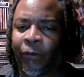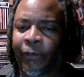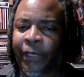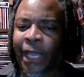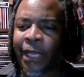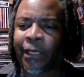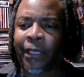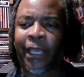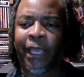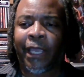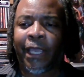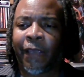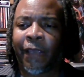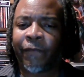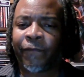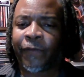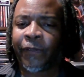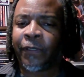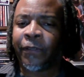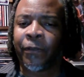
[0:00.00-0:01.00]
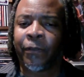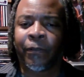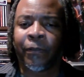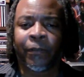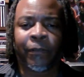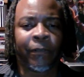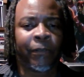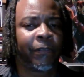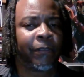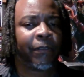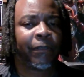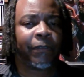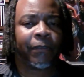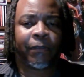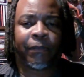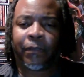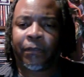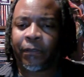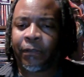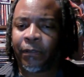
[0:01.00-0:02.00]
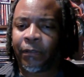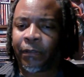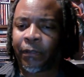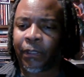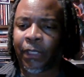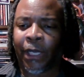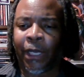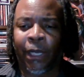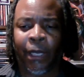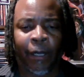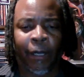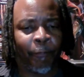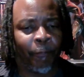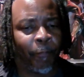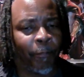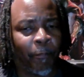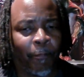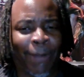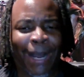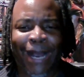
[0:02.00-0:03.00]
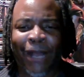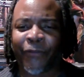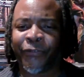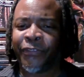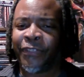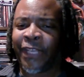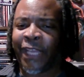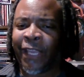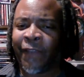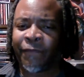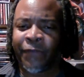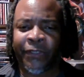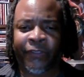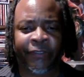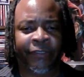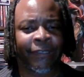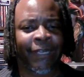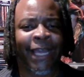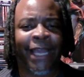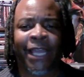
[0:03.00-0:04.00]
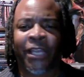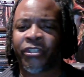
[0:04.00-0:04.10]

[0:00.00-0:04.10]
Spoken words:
kind of heavier Miles Davis